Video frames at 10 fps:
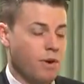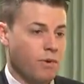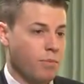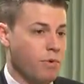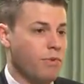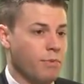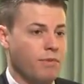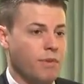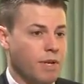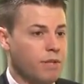or remove them
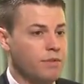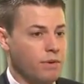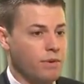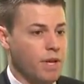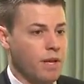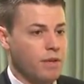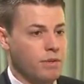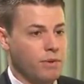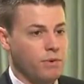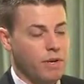if you need to.
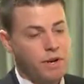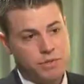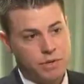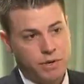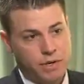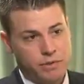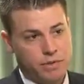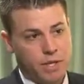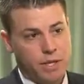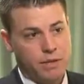So in our
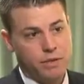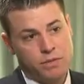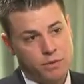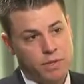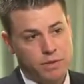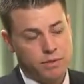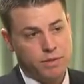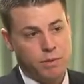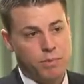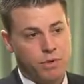series, in the two that
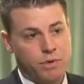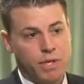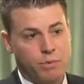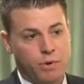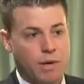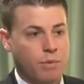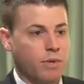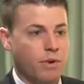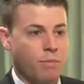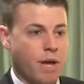slipped early, we were able
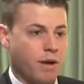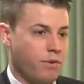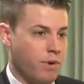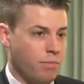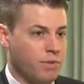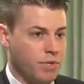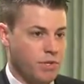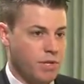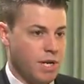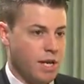to go back and
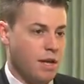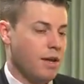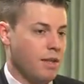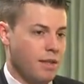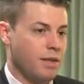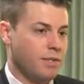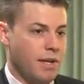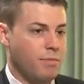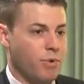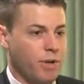reposition, and then they
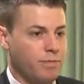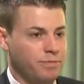stayed put.